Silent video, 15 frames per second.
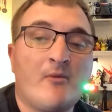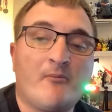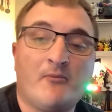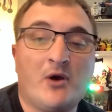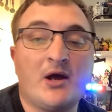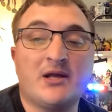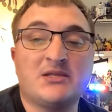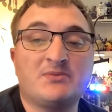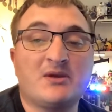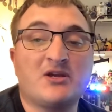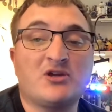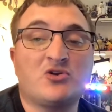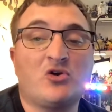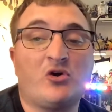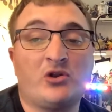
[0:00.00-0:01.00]
But it's pretty
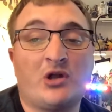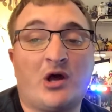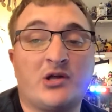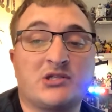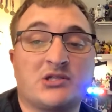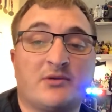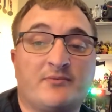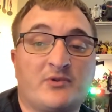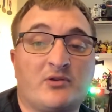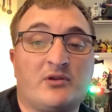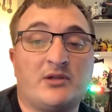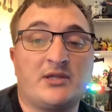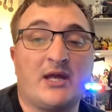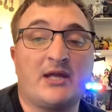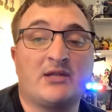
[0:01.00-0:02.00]
cool and all this video
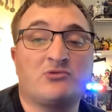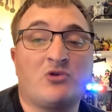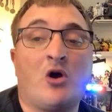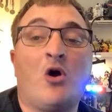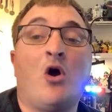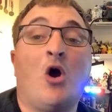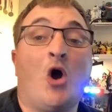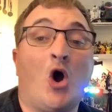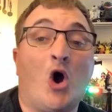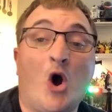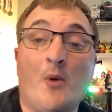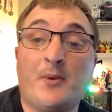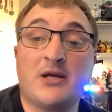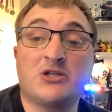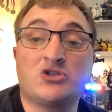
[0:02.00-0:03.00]
with that as well.
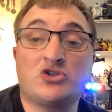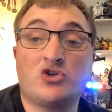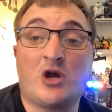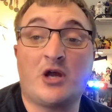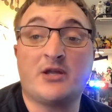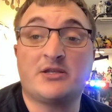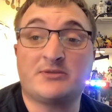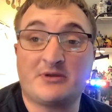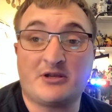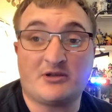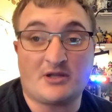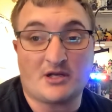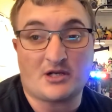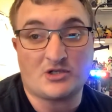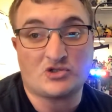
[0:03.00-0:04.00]
Hope you guys enjoyed this video.
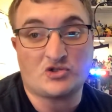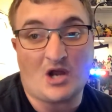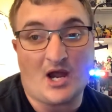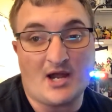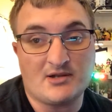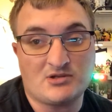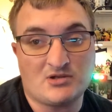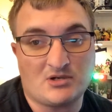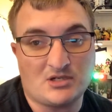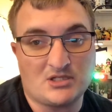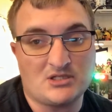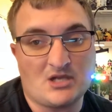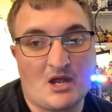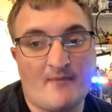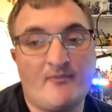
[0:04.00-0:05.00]
Like and subscribe. Turkey
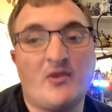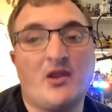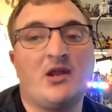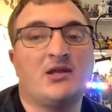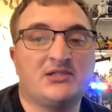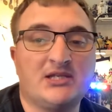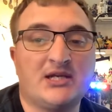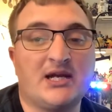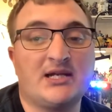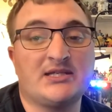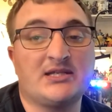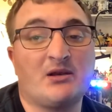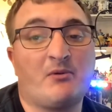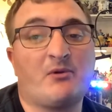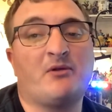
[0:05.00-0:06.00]
time. See you guys
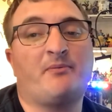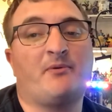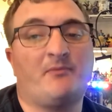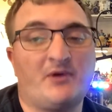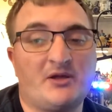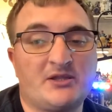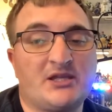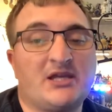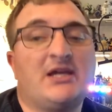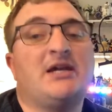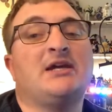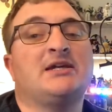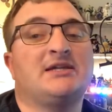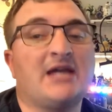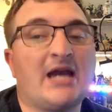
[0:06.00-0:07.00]
next week for monthly.
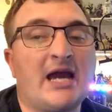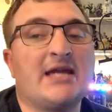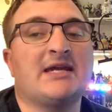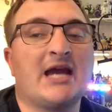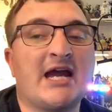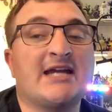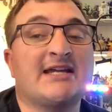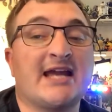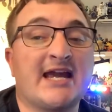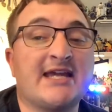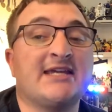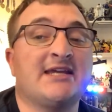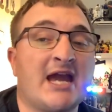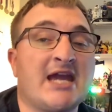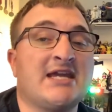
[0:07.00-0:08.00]
Yeah, yeah, yeah,
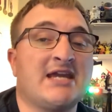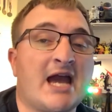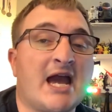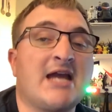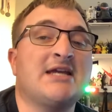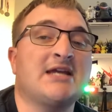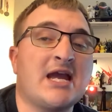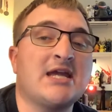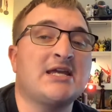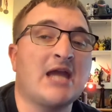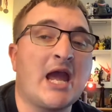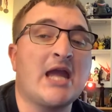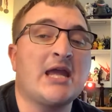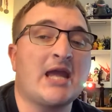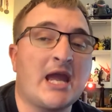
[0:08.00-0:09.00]
yeah, yeah, yeah,
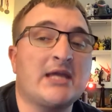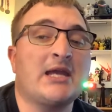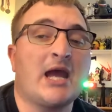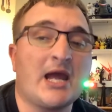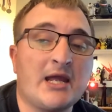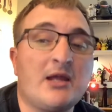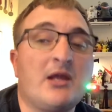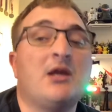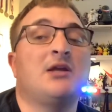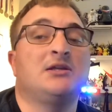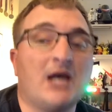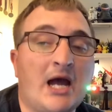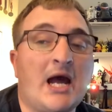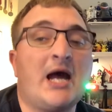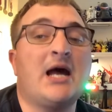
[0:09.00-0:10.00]
yeah, yeah, yeah,
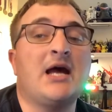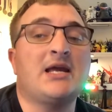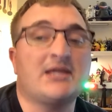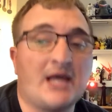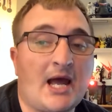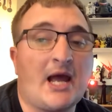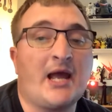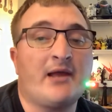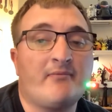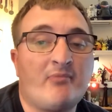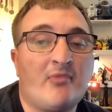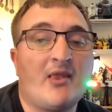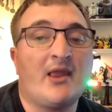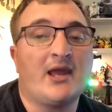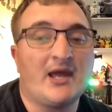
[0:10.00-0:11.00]
yeah, yeah.
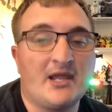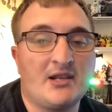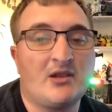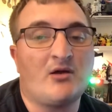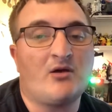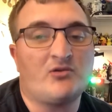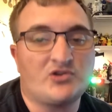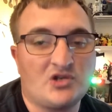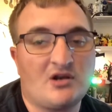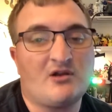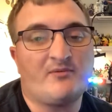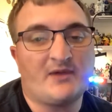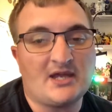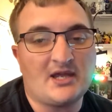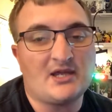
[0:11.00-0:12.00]
And the third
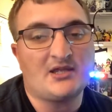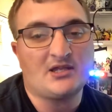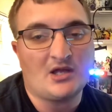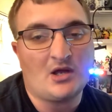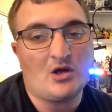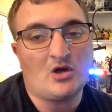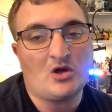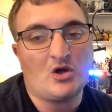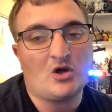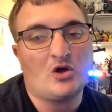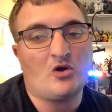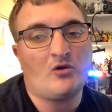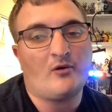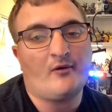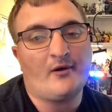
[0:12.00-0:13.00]
video,
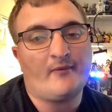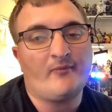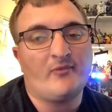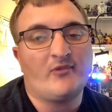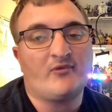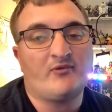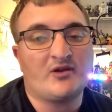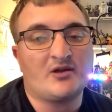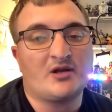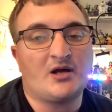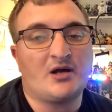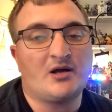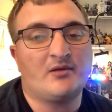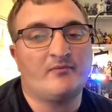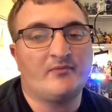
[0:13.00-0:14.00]
or three
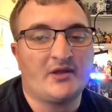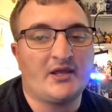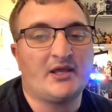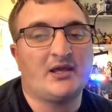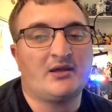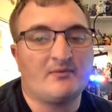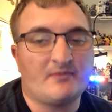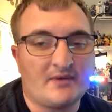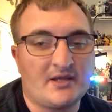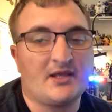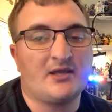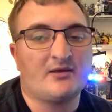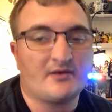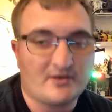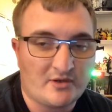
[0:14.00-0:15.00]
called
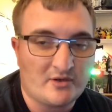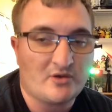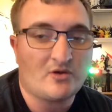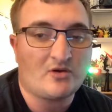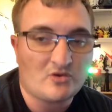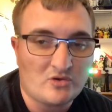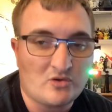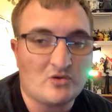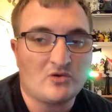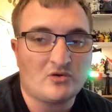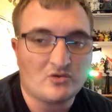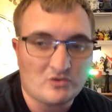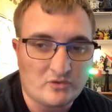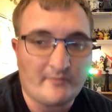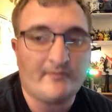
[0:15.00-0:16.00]
Baby
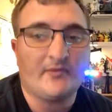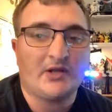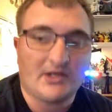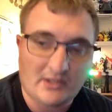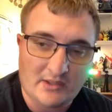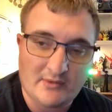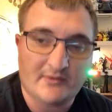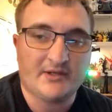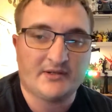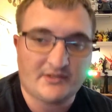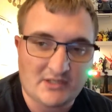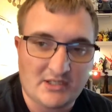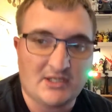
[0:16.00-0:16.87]
Cool. And